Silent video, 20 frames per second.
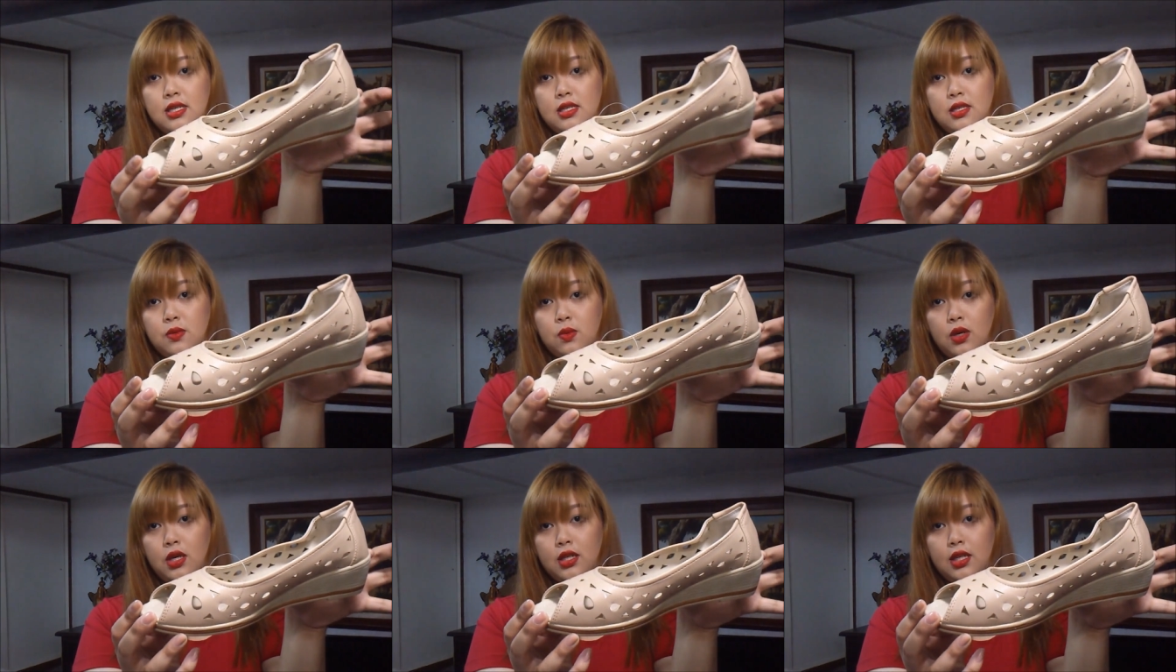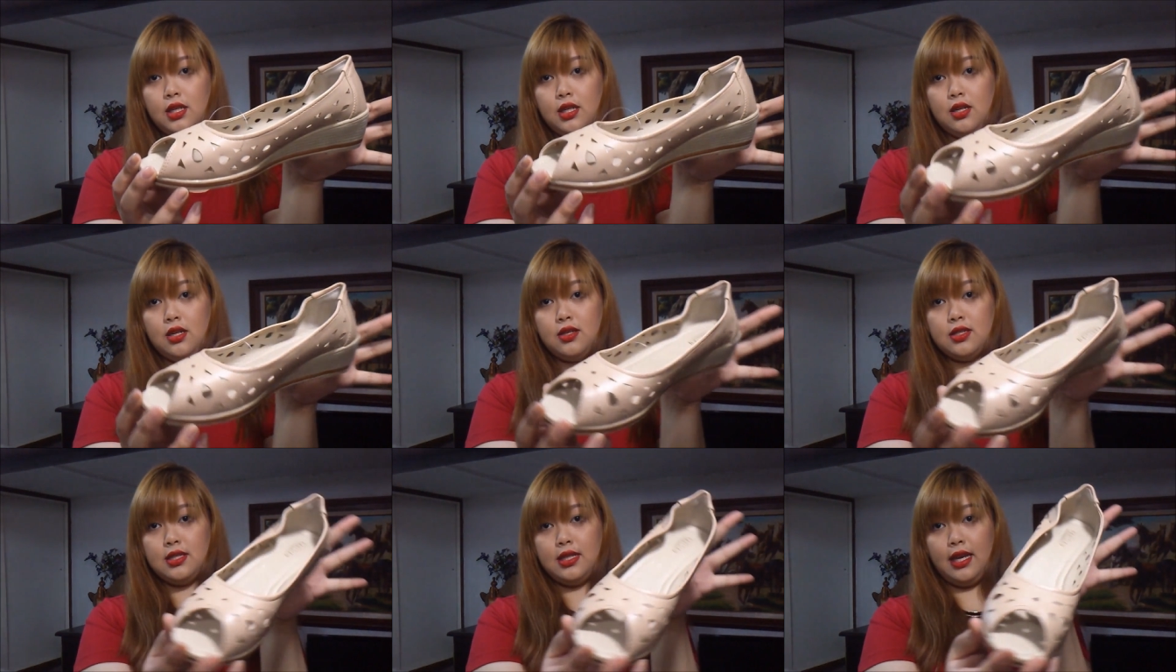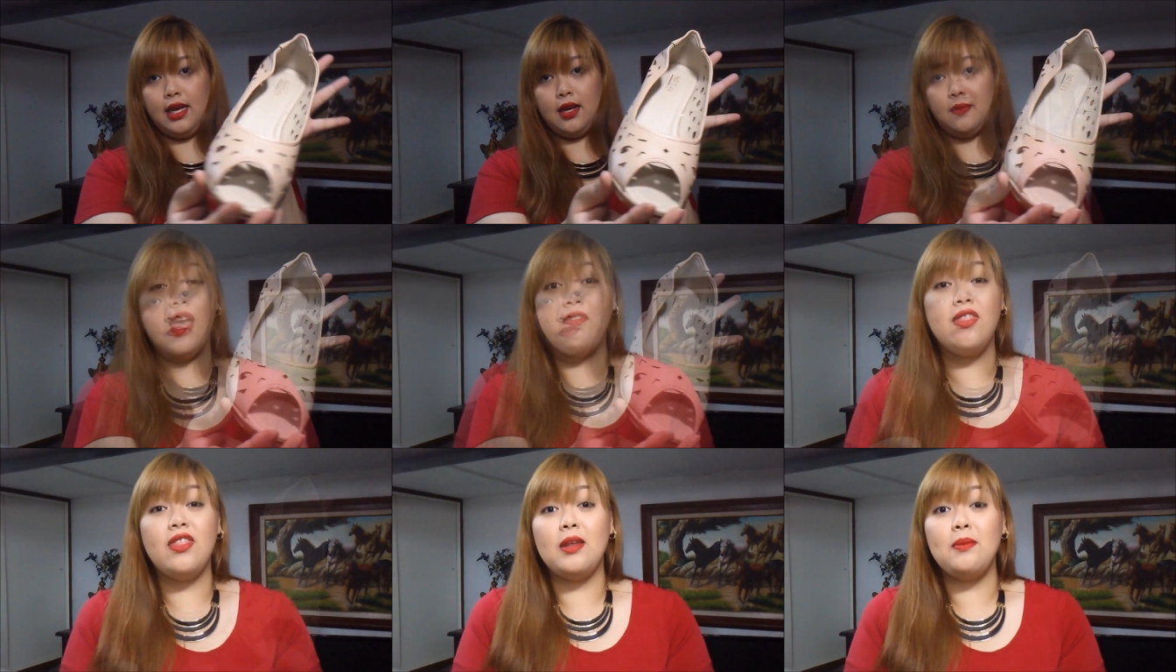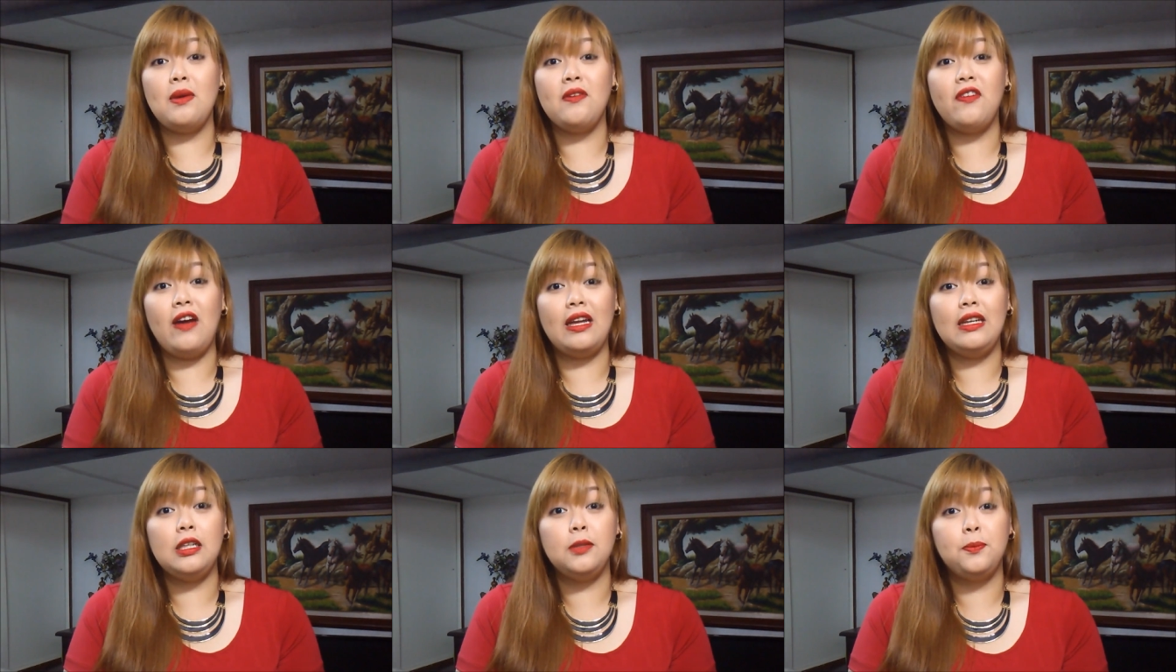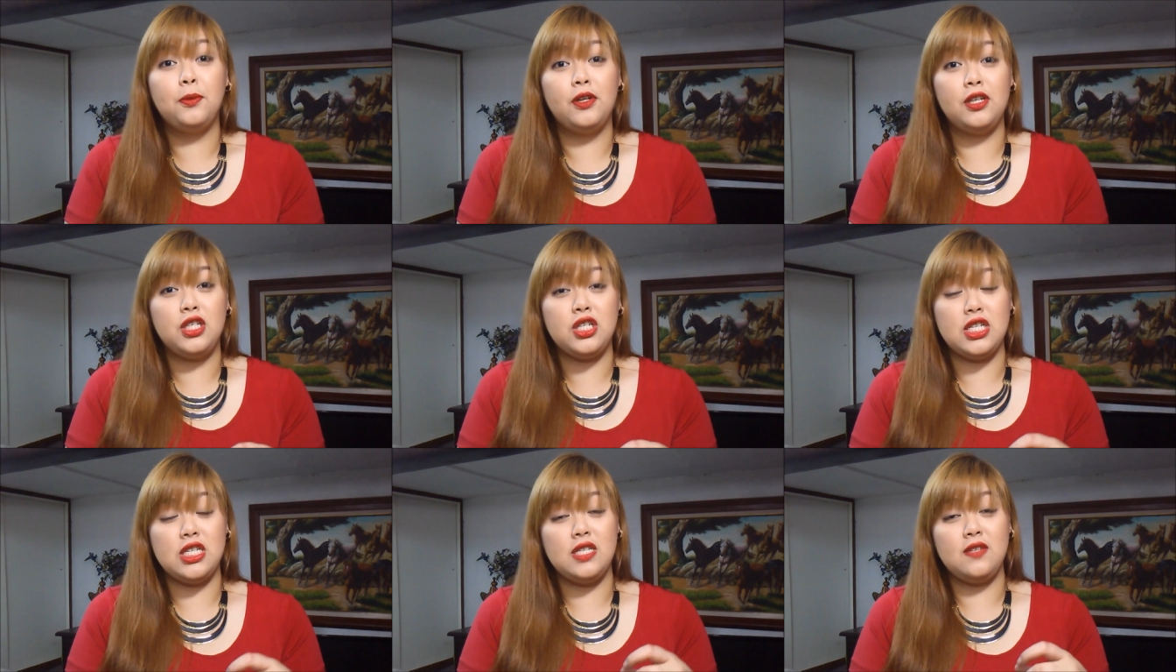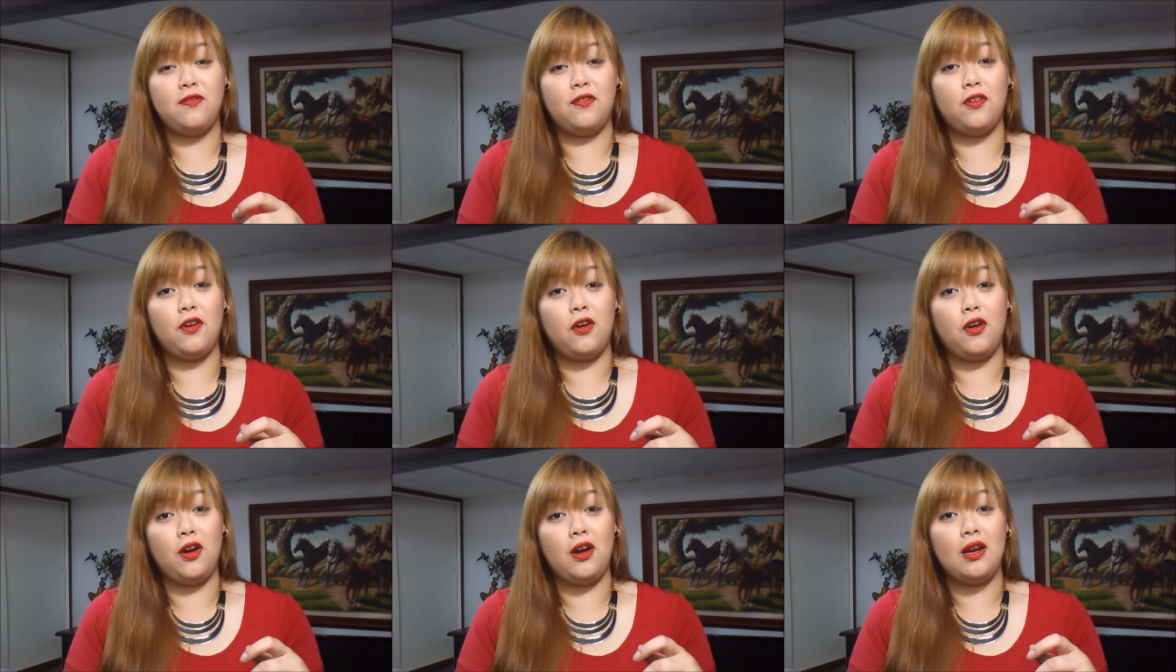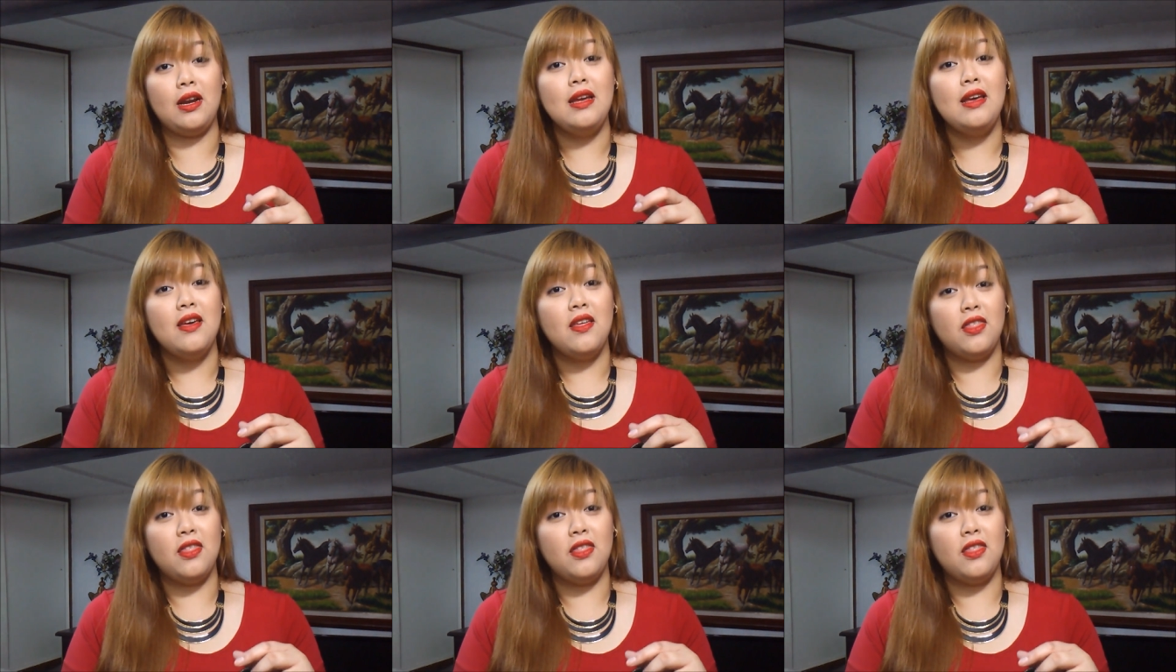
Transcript: is what it looks like and then my final purchase for